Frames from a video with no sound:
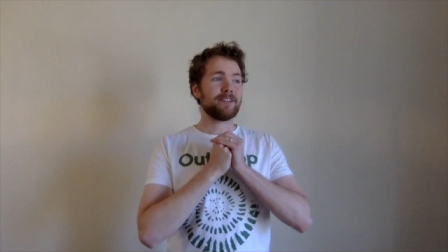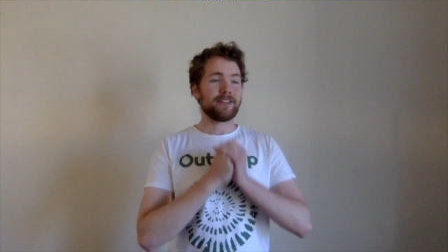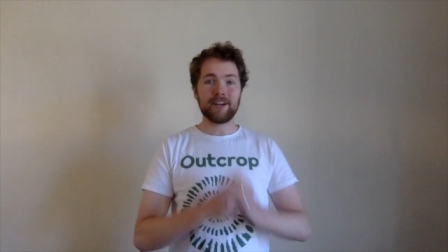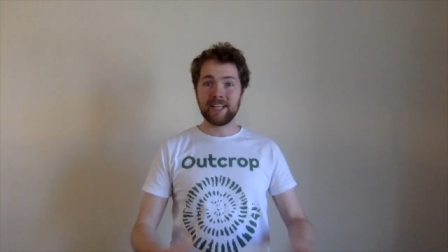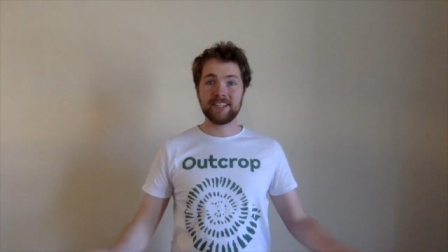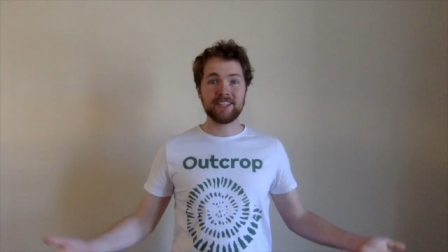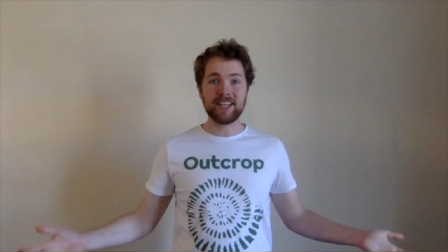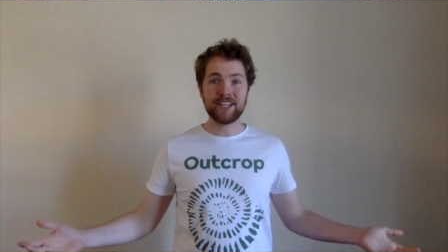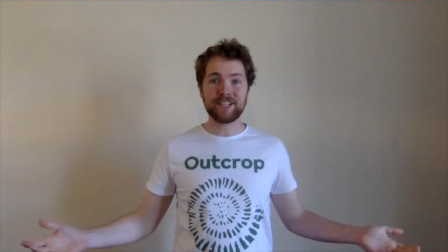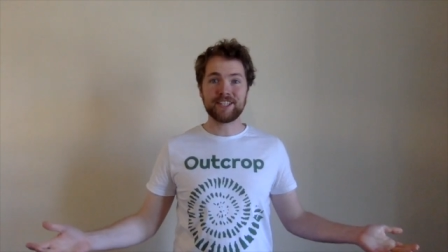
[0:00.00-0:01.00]
the Ice
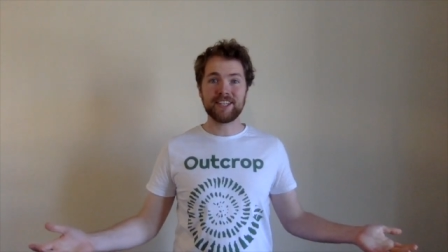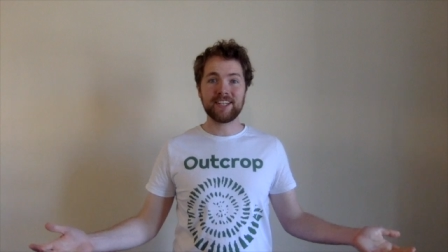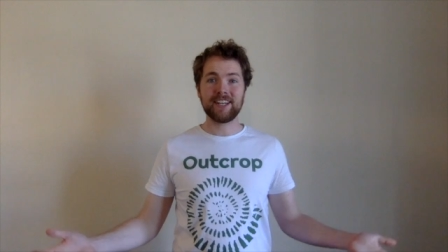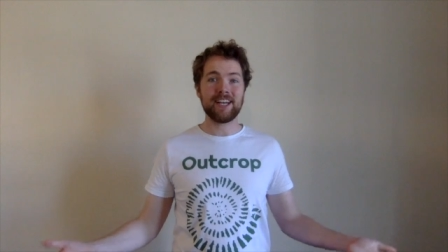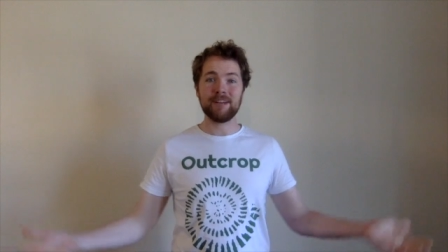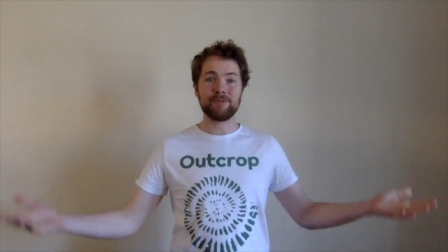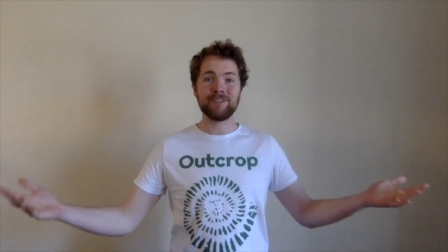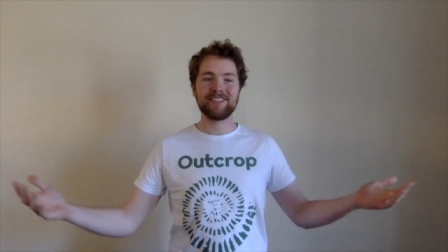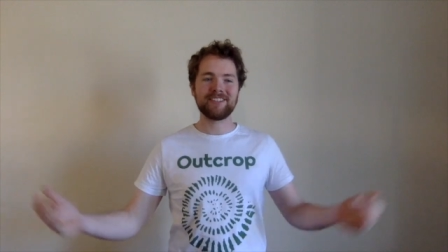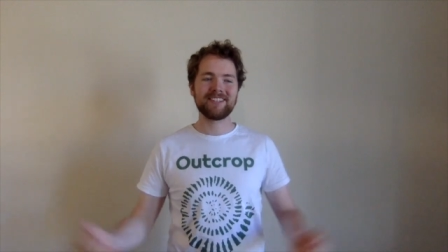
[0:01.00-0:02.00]
Age then
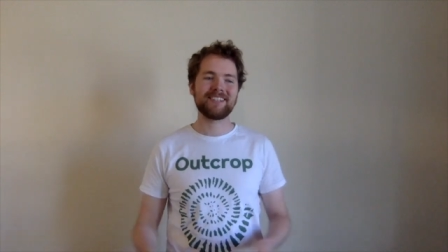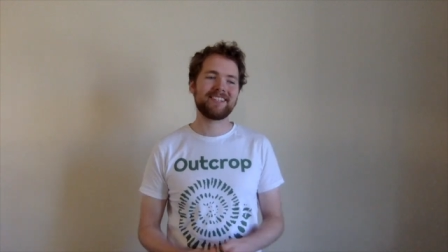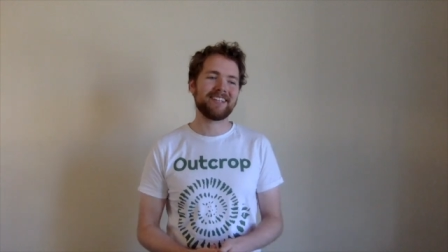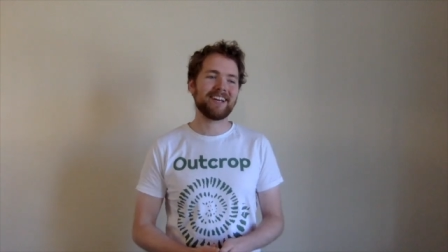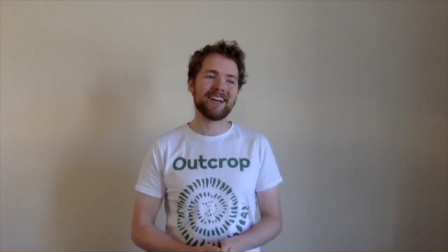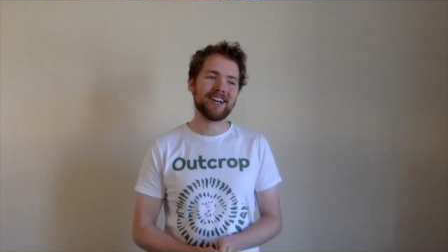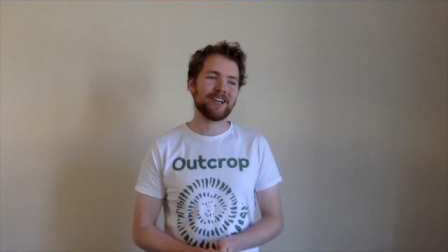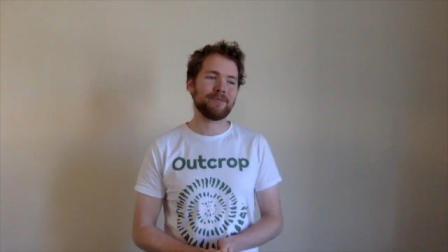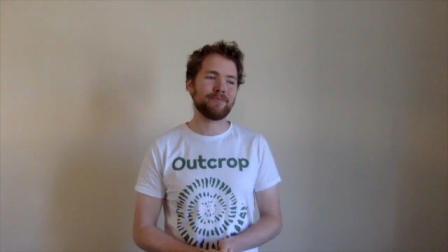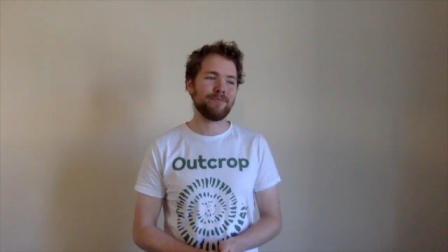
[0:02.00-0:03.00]
happens,
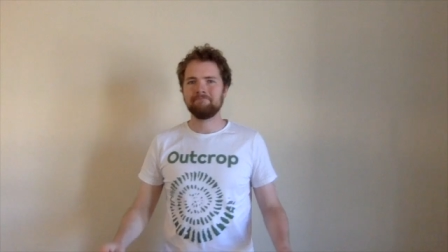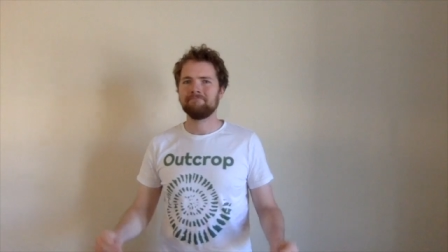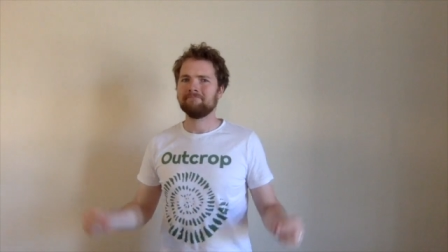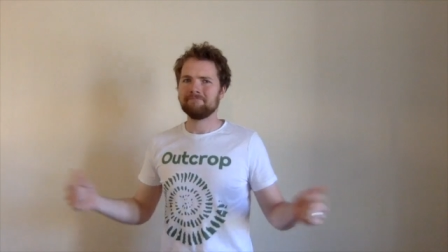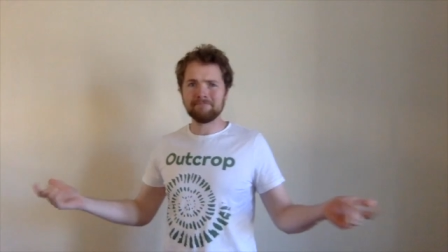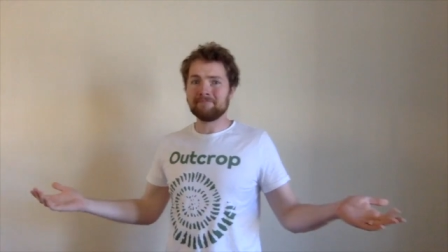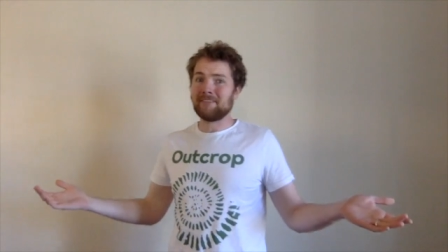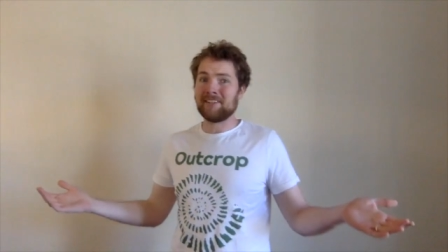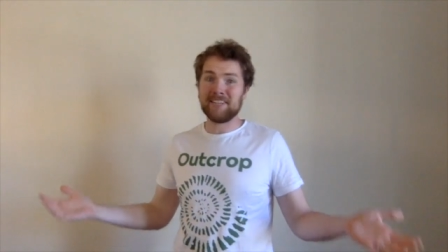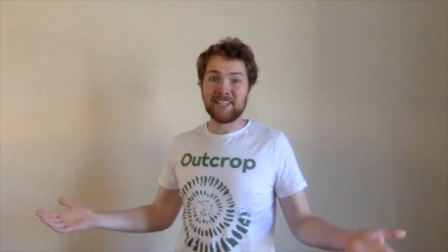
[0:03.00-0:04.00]

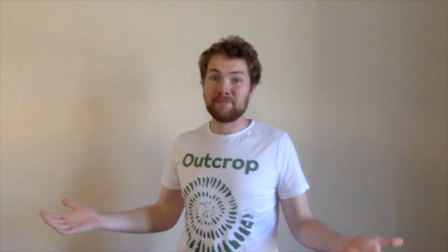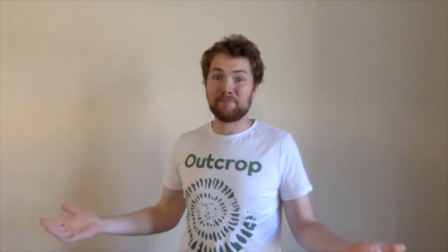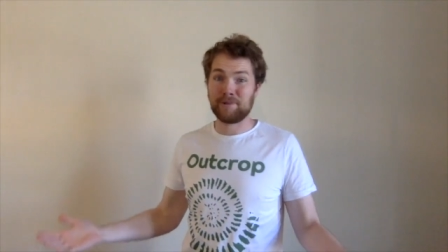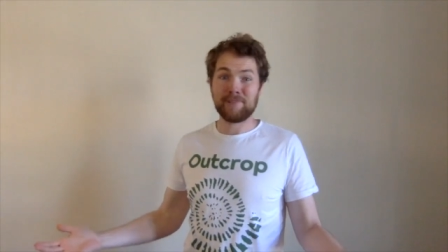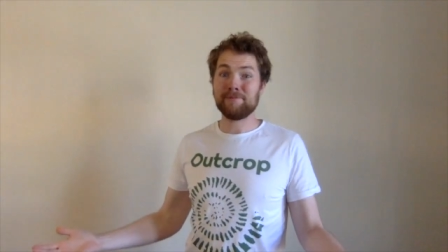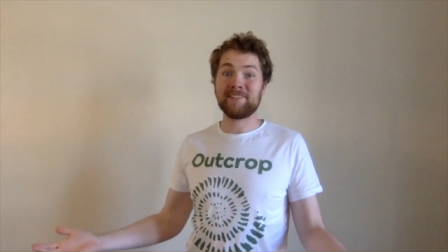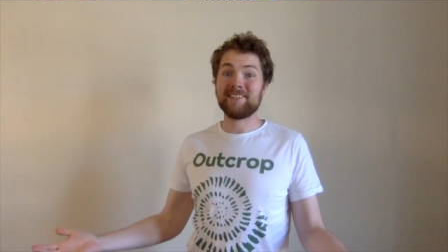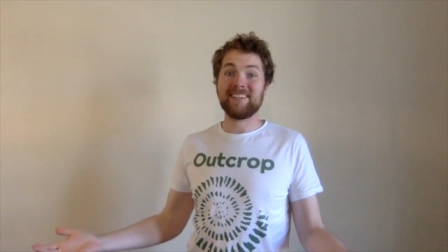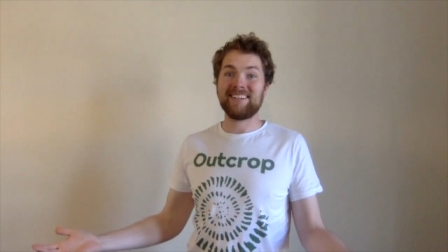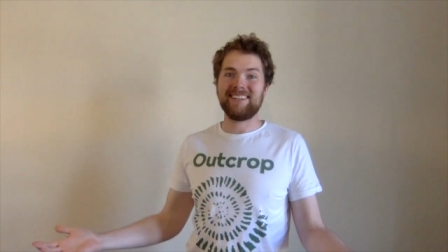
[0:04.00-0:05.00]
and that's pretty
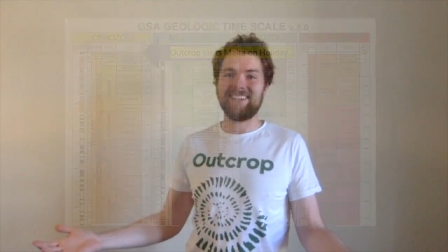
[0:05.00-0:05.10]
much it.